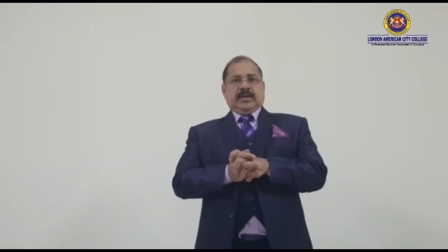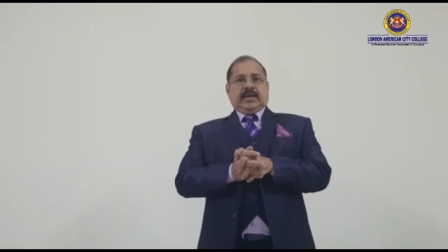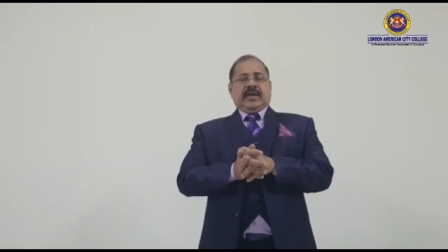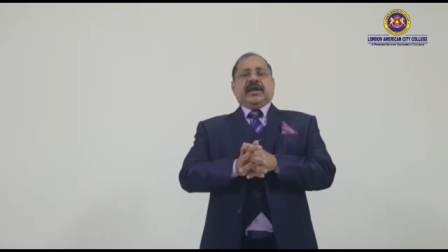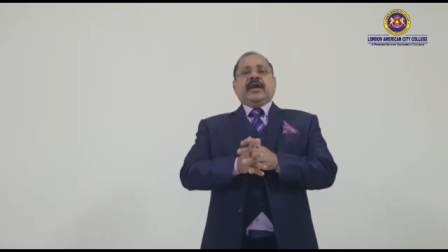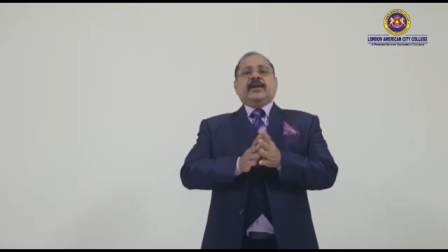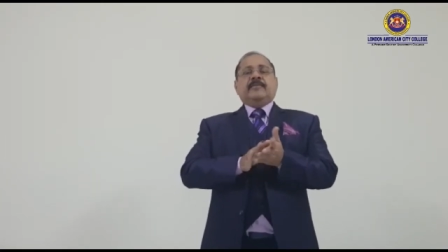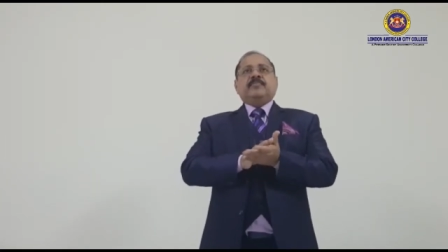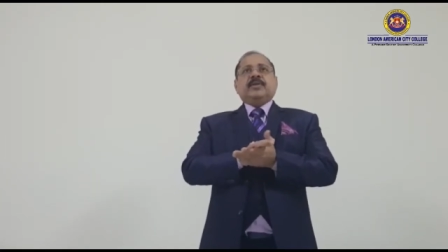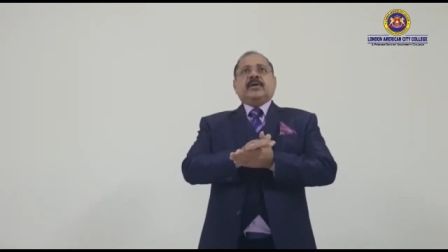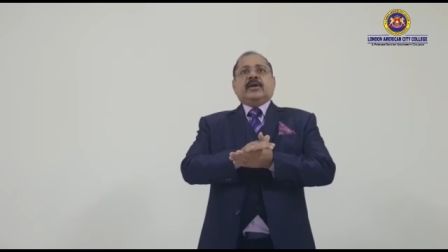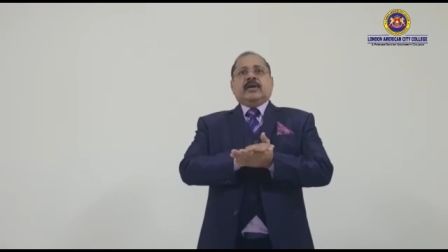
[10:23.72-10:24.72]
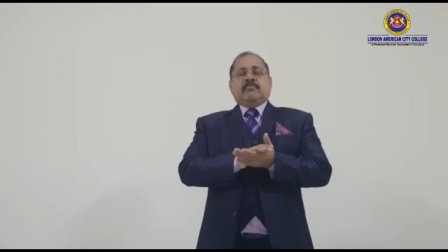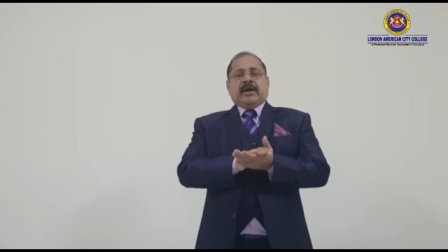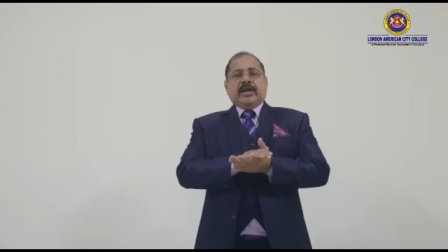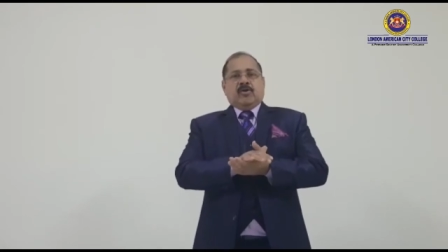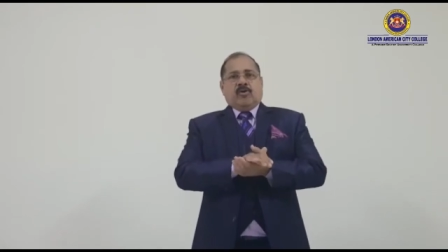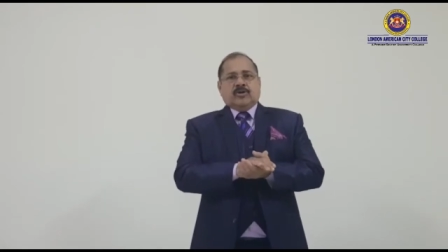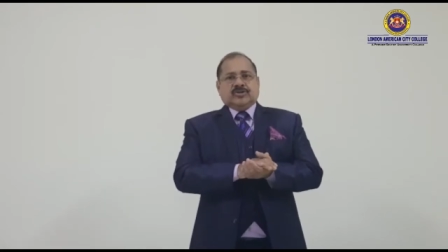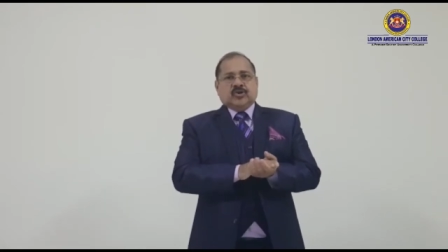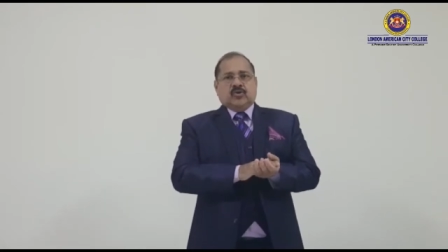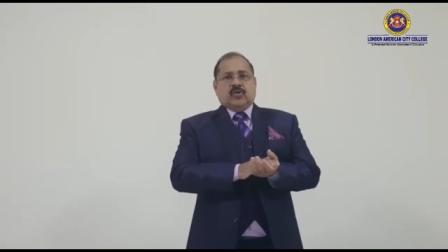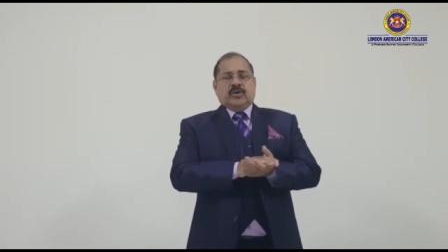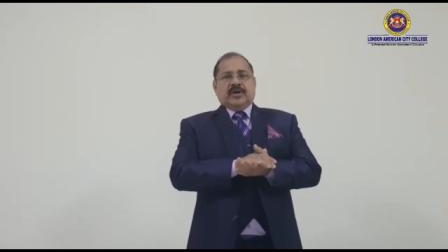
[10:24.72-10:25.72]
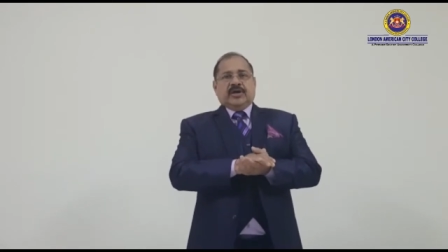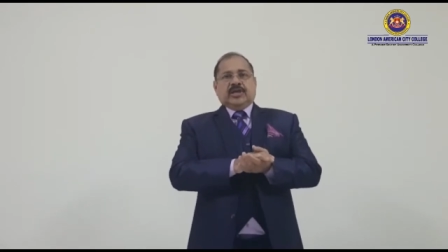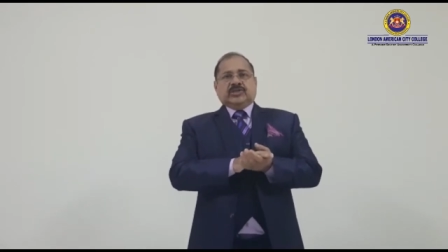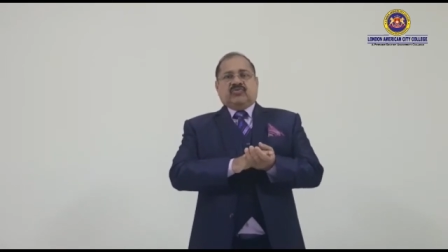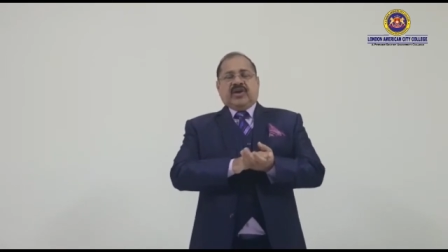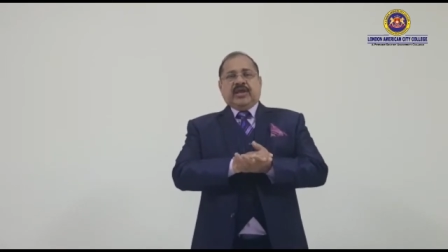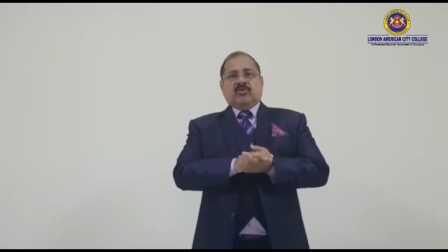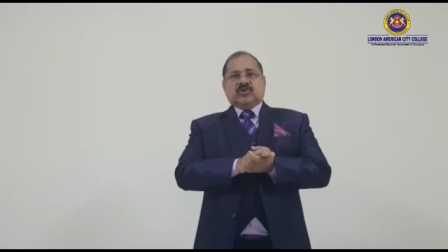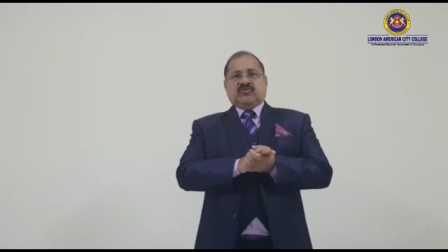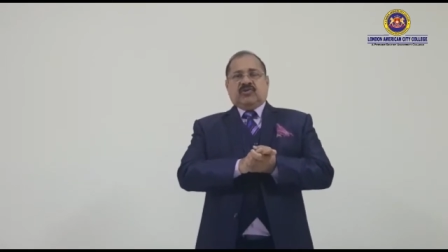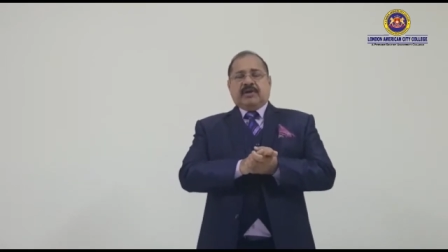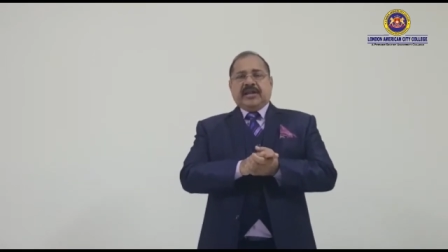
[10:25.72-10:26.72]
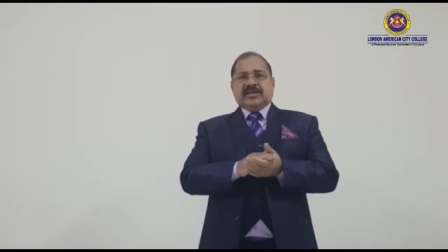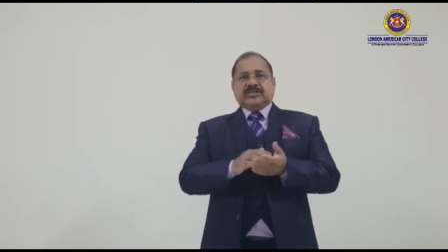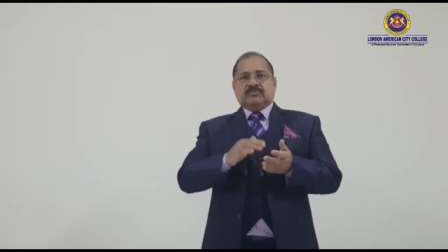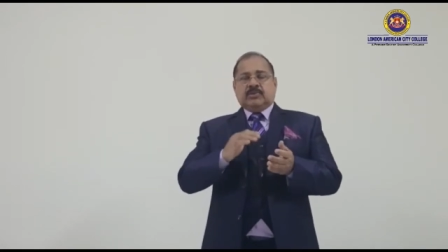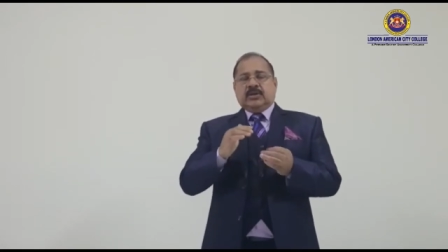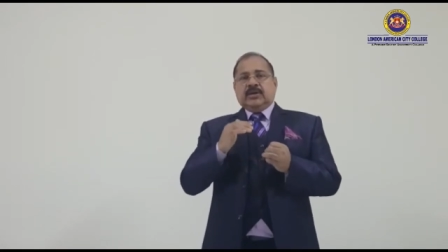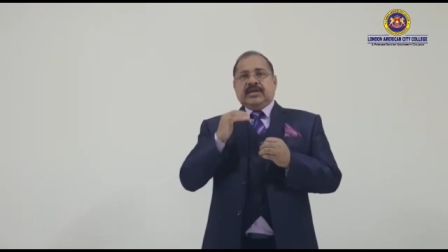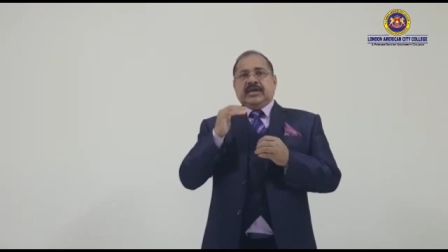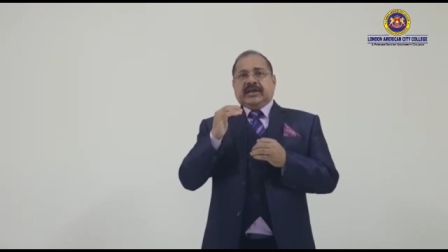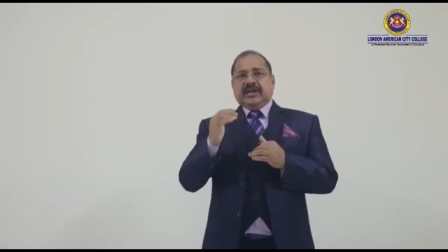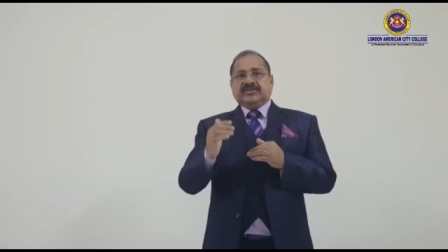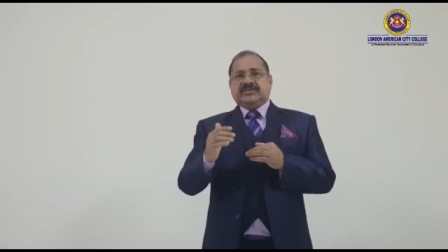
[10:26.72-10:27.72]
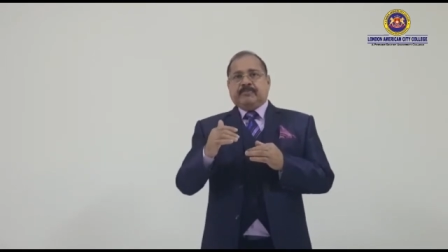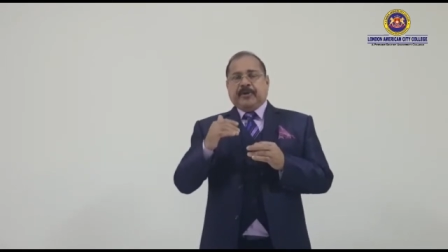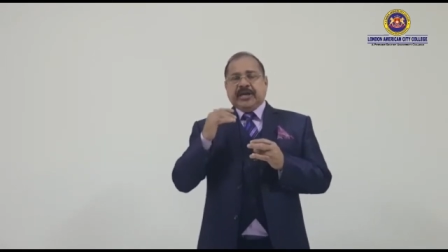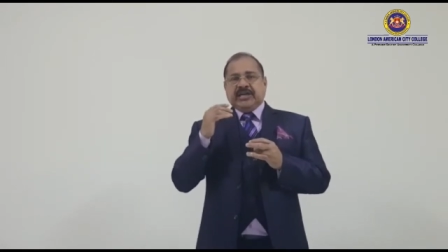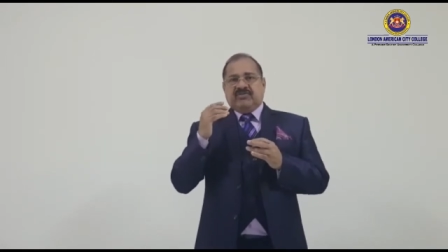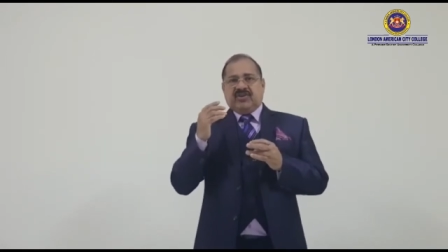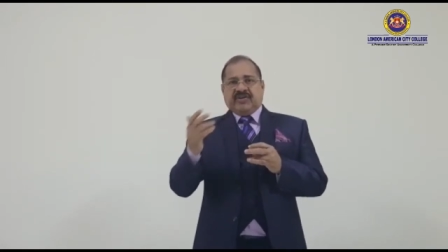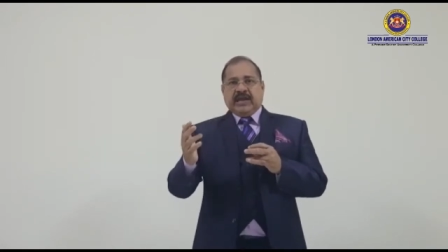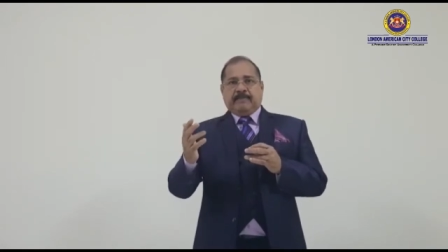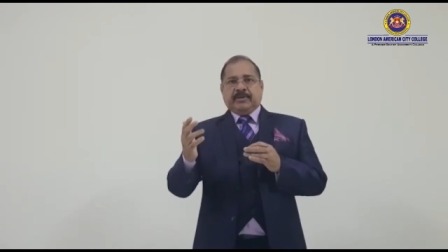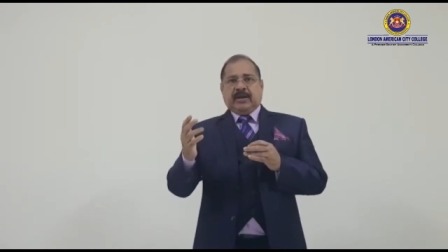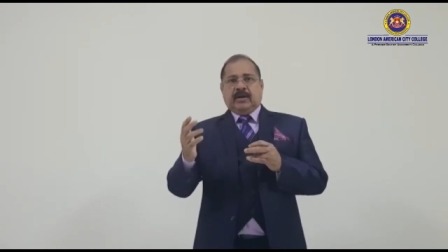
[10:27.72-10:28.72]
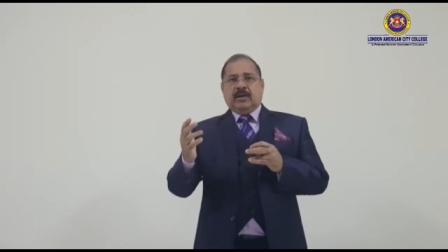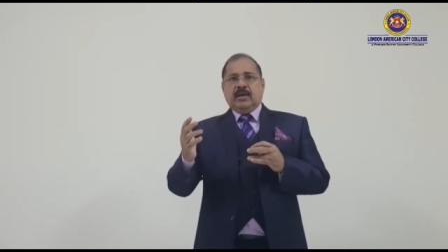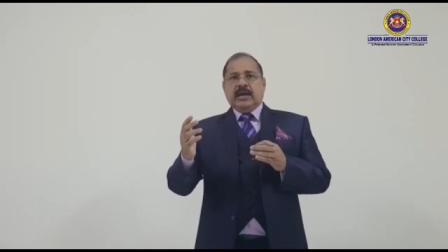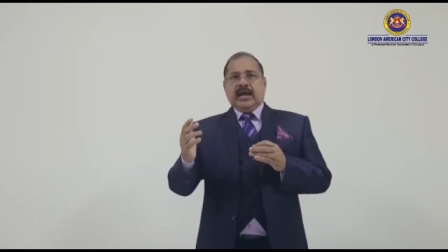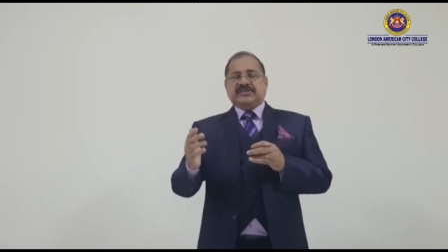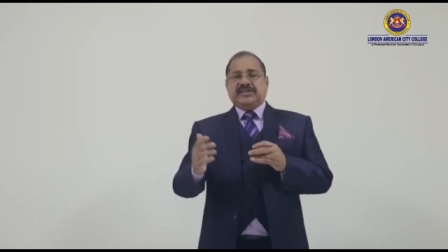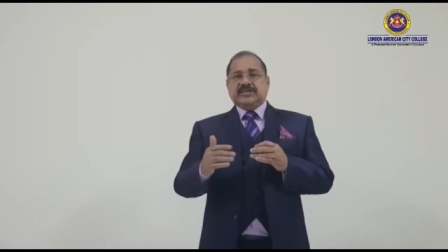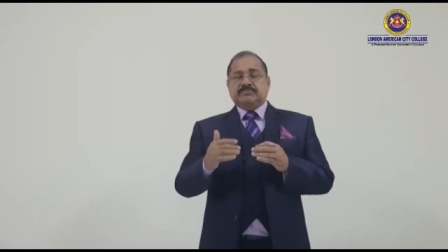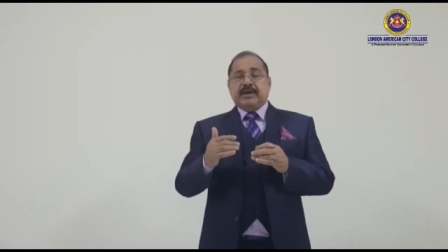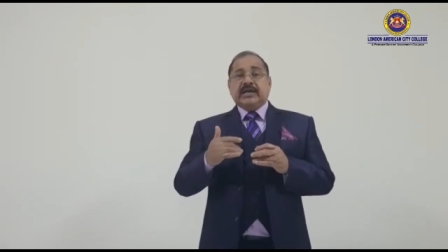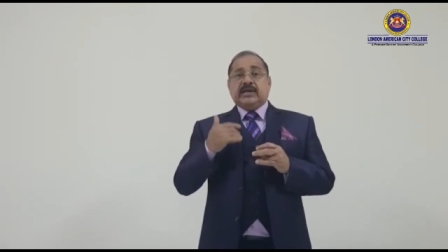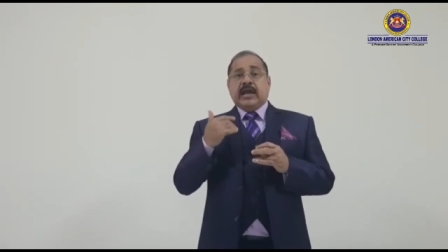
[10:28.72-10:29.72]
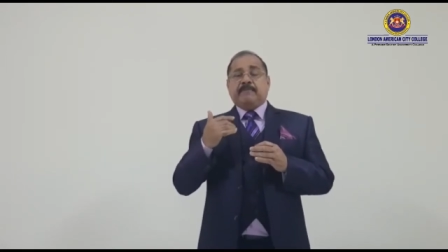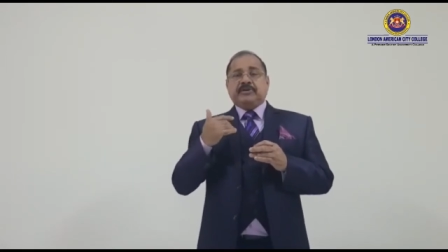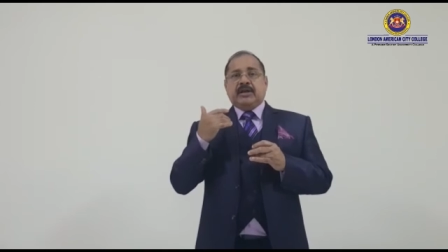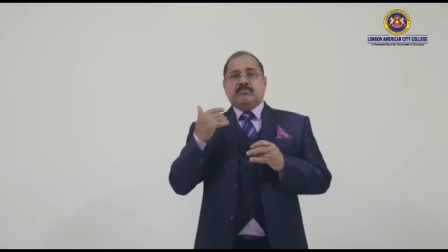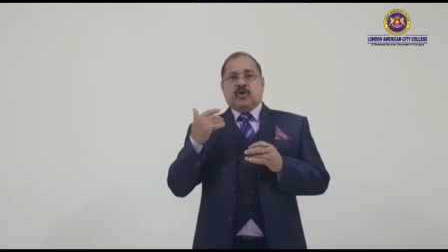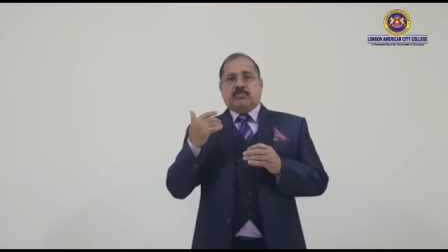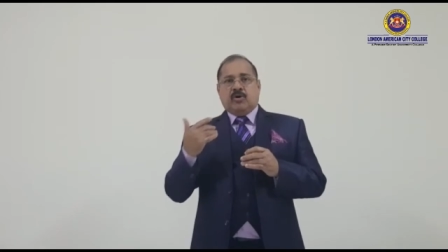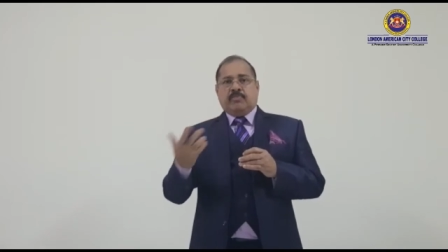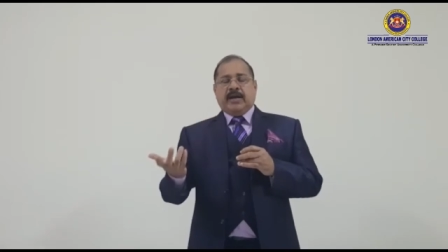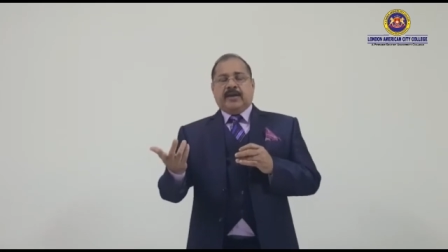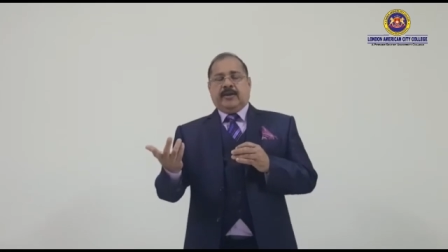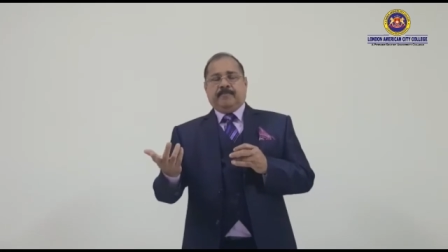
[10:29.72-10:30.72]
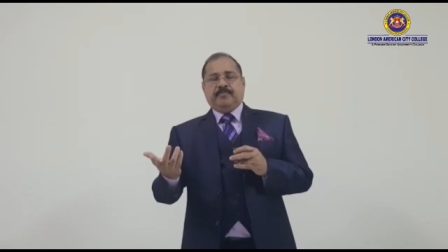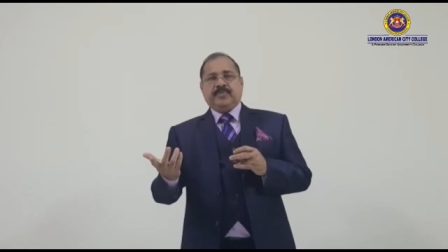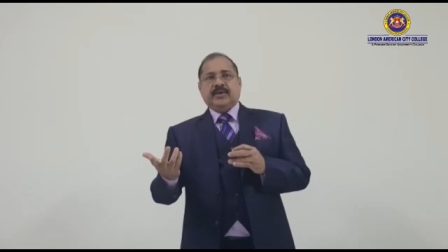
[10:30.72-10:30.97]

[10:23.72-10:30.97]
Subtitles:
Again, money also is very useful. Money has increased the productivity of capital as it has made capital more mobile.